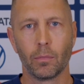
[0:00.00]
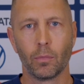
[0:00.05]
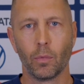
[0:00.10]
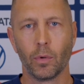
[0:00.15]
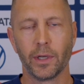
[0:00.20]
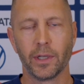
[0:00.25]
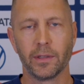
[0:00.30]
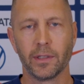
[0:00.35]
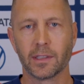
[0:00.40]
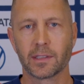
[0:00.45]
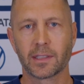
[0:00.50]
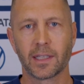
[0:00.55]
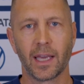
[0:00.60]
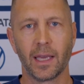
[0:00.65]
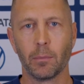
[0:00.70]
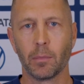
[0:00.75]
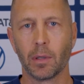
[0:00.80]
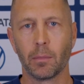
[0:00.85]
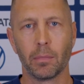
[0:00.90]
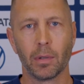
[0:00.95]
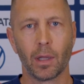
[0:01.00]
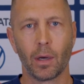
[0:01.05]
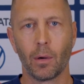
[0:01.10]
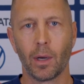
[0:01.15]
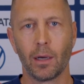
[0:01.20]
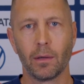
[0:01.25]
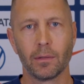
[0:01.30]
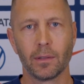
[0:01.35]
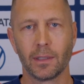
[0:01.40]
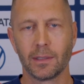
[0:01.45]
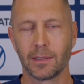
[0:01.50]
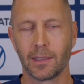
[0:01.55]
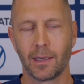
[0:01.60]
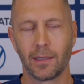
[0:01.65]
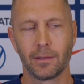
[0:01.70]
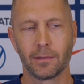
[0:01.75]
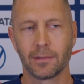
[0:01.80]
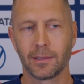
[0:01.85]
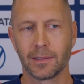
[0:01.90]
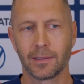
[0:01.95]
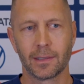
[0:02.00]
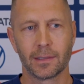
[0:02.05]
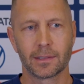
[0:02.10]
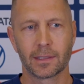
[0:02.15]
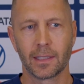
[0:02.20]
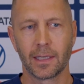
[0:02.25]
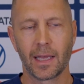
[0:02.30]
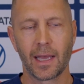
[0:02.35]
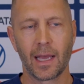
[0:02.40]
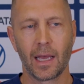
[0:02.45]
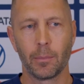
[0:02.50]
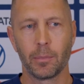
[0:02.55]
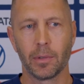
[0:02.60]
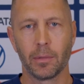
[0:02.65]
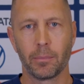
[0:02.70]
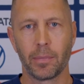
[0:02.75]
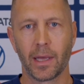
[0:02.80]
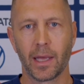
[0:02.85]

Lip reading: win this game in a blowout. I don't think that's going to happen.